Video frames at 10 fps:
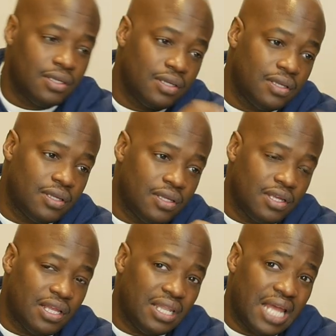
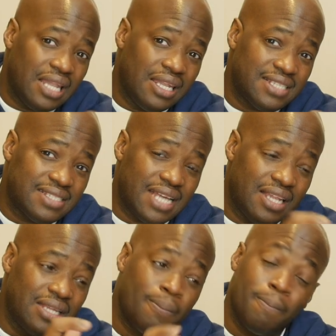A lot less
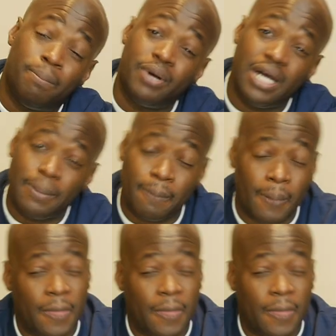solid, but